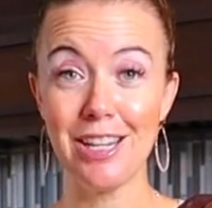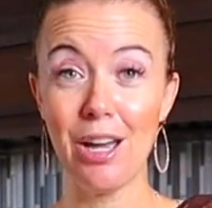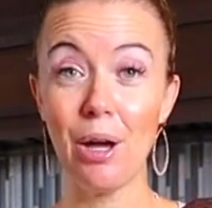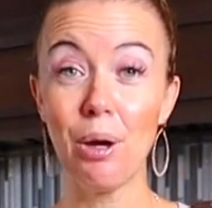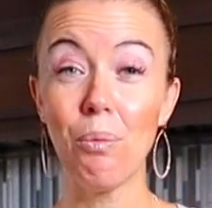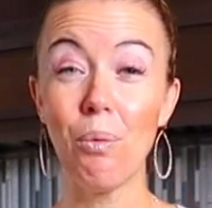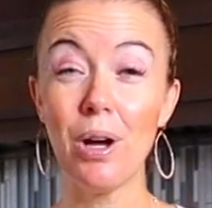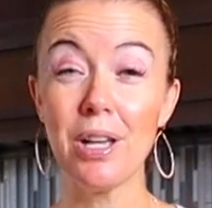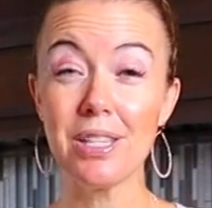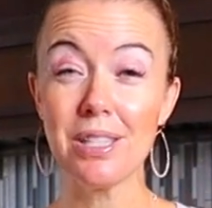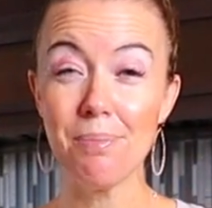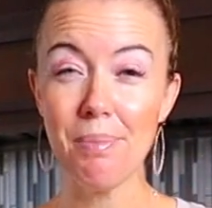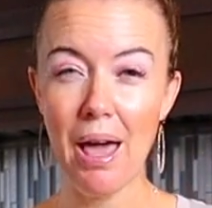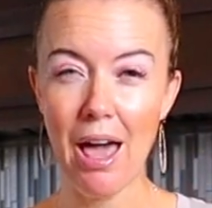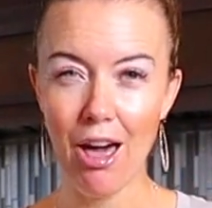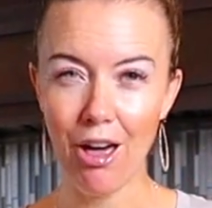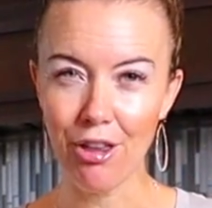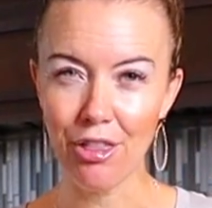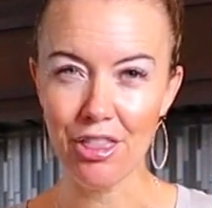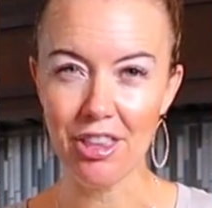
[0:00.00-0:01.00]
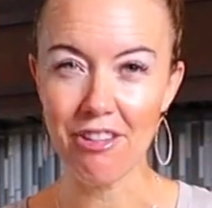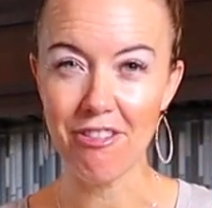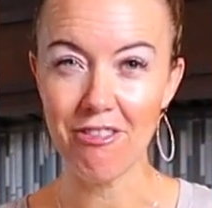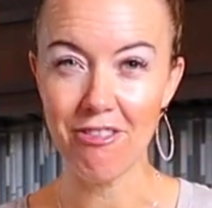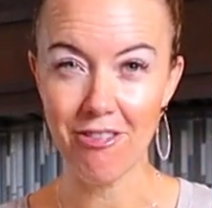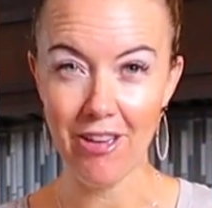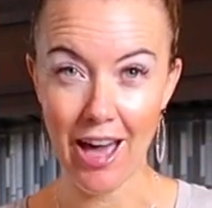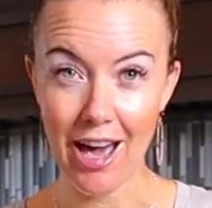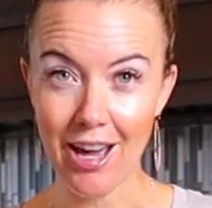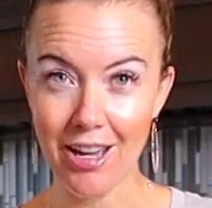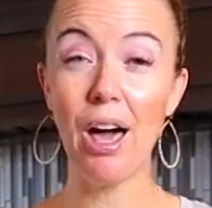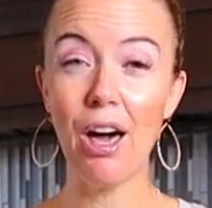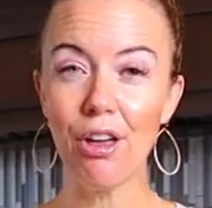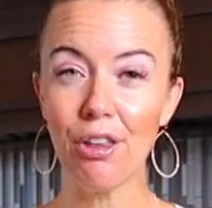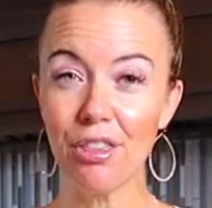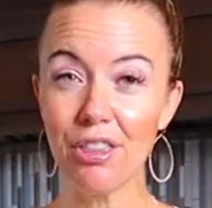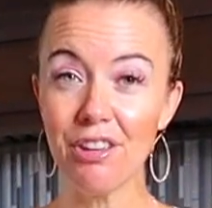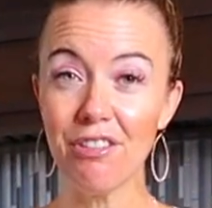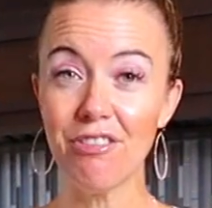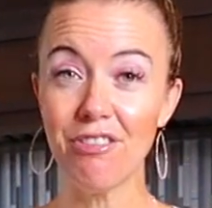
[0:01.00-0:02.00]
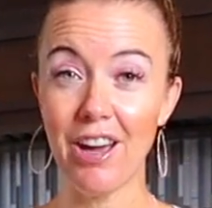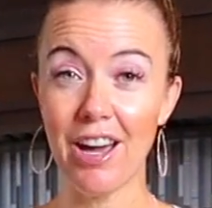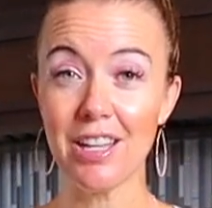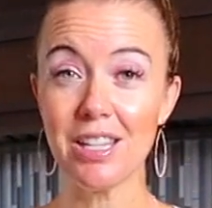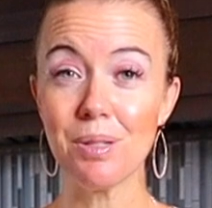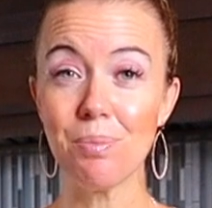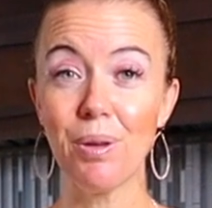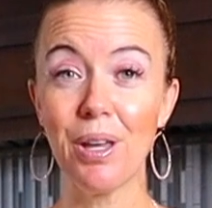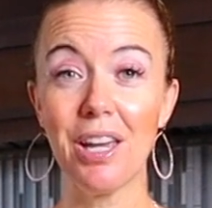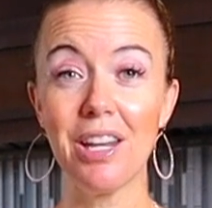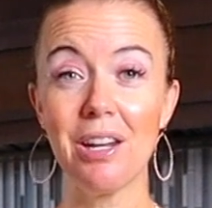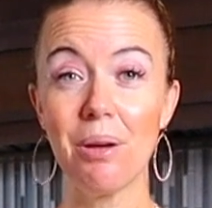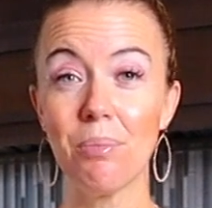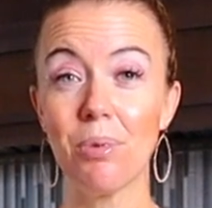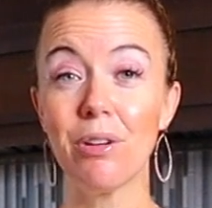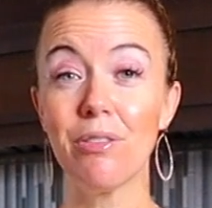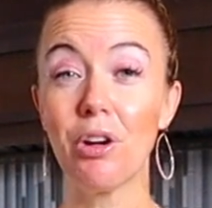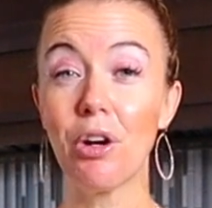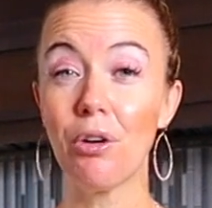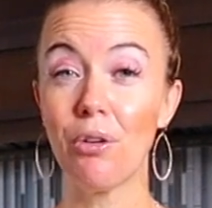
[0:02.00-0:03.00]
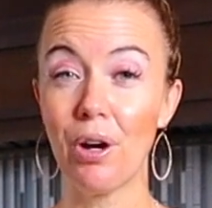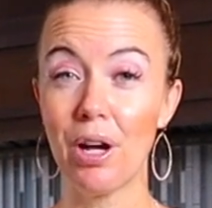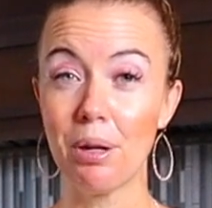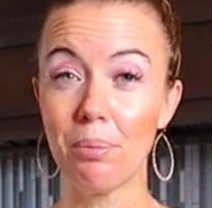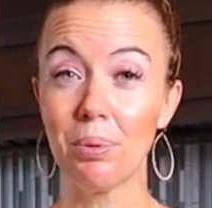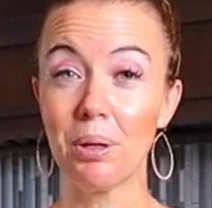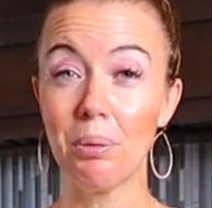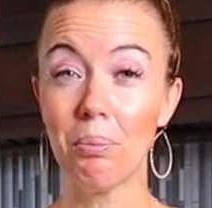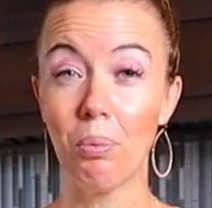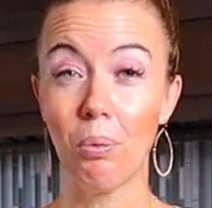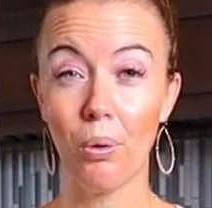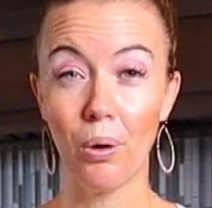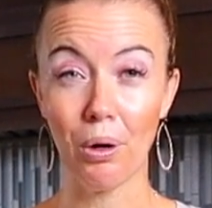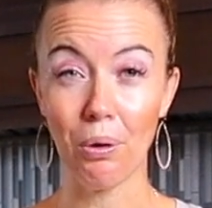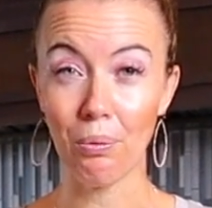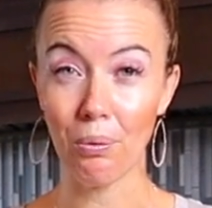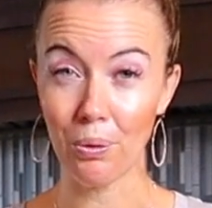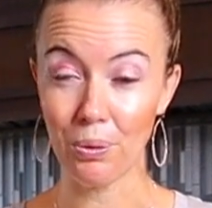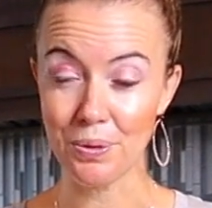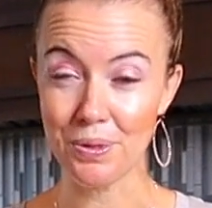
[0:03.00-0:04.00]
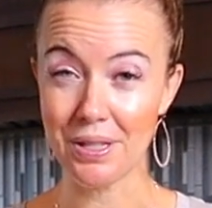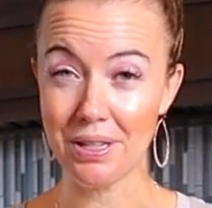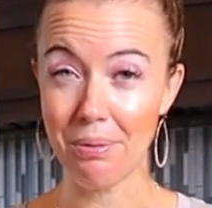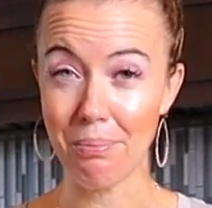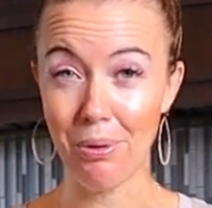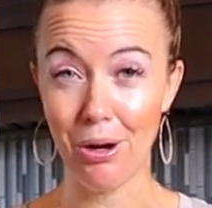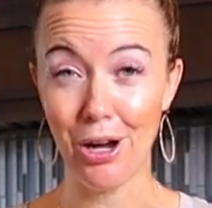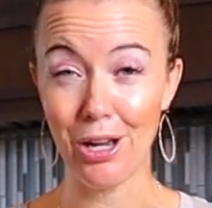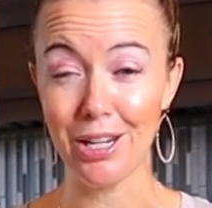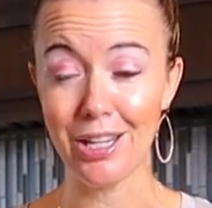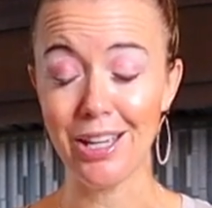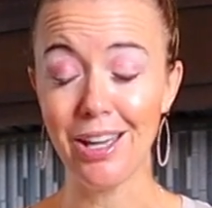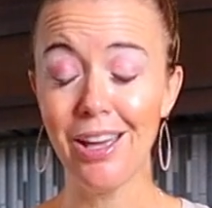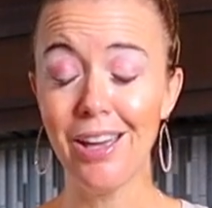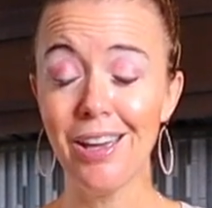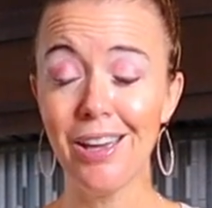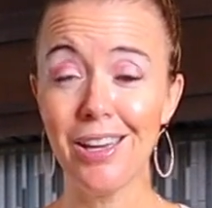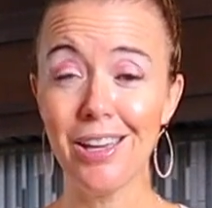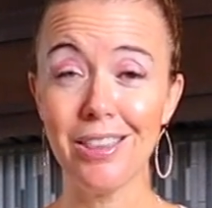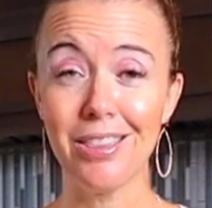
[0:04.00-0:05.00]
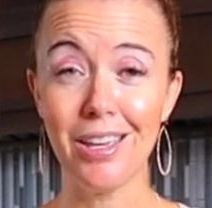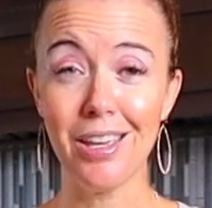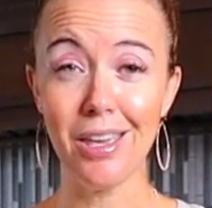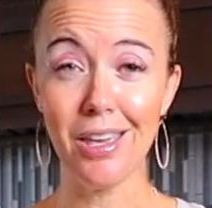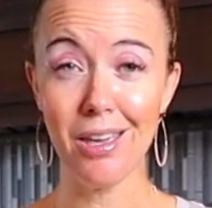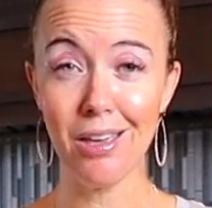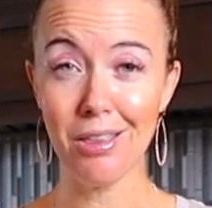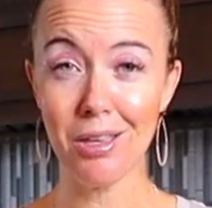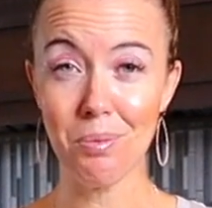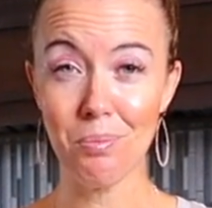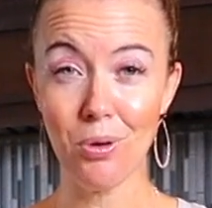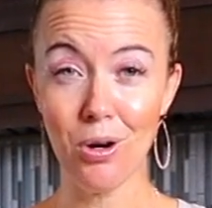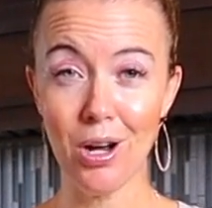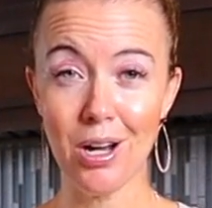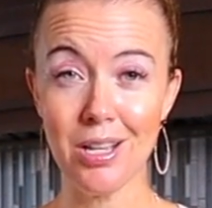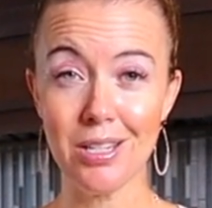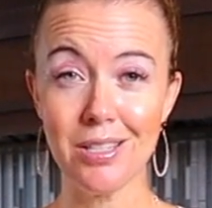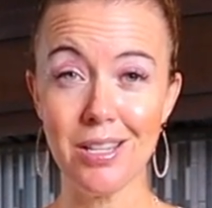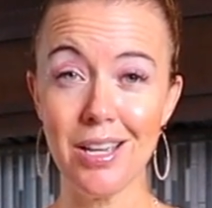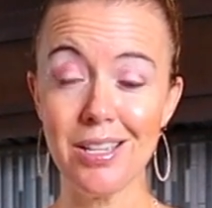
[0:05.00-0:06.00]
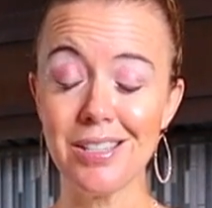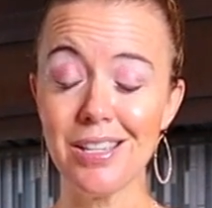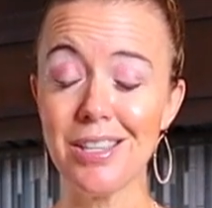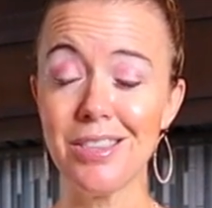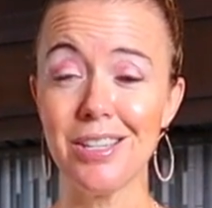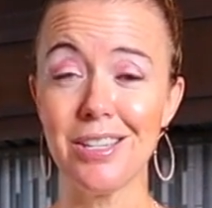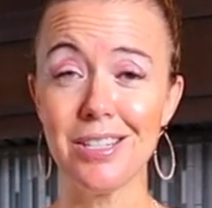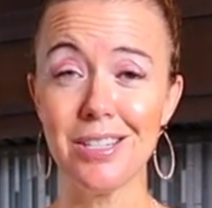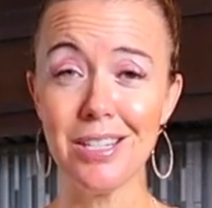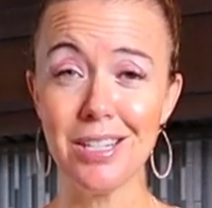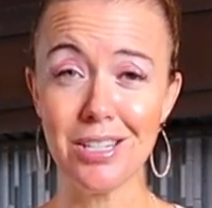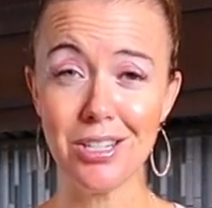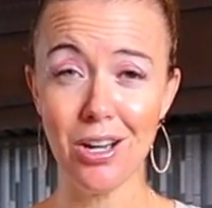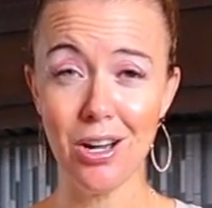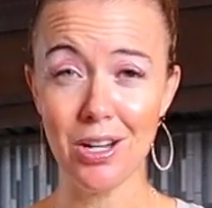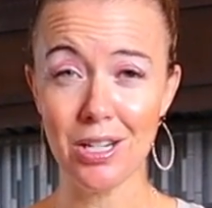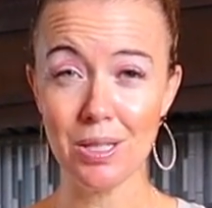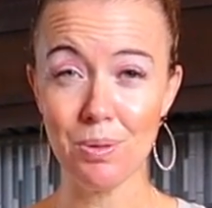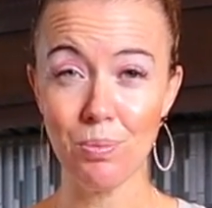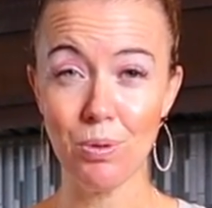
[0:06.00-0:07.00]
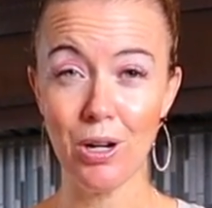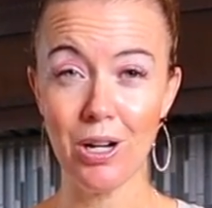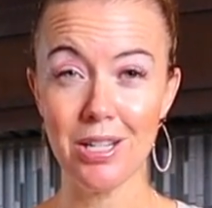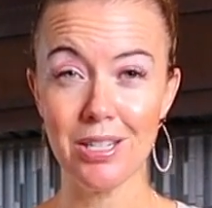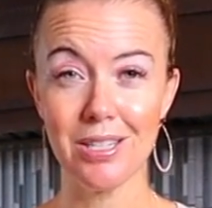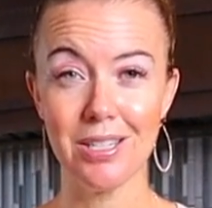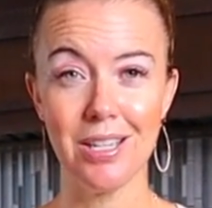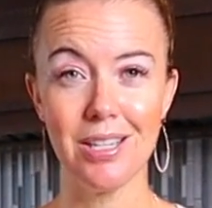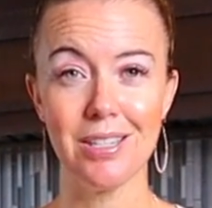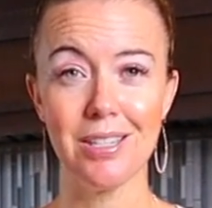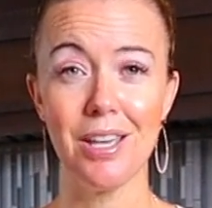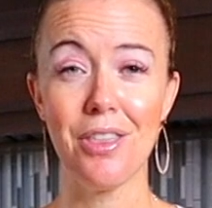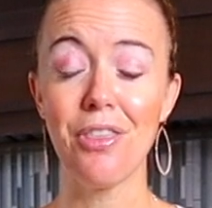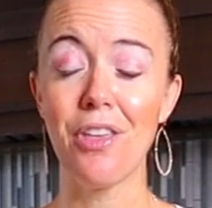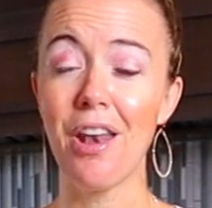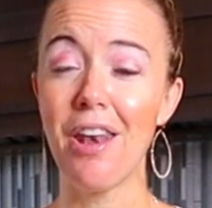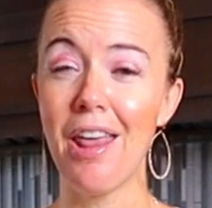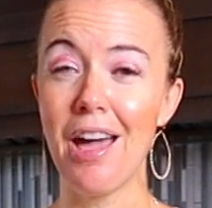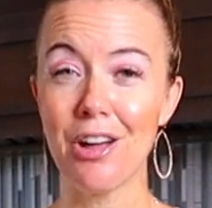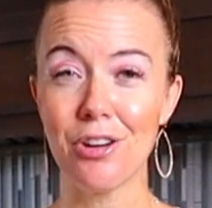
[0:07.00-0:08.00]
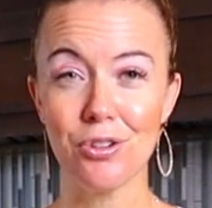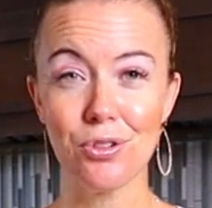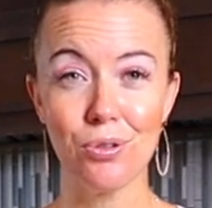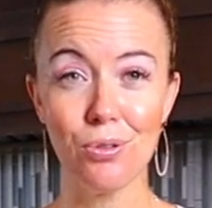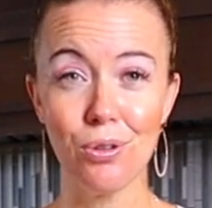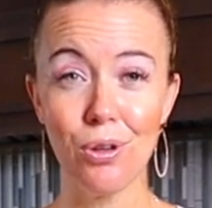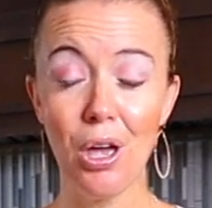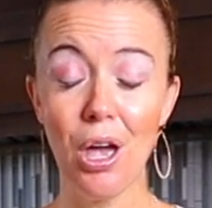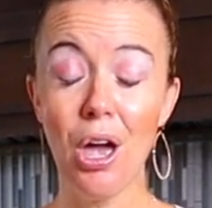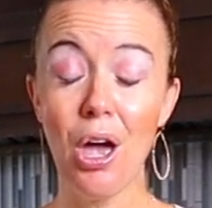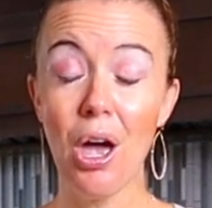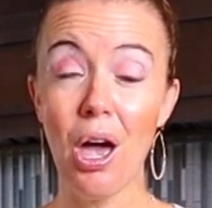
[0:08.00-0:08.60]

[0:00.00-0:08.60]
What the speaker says: Now I want some healthy fat. Healthy fats play a number of incredibly important roles in the body, in the healing process, in the detox process, in the natural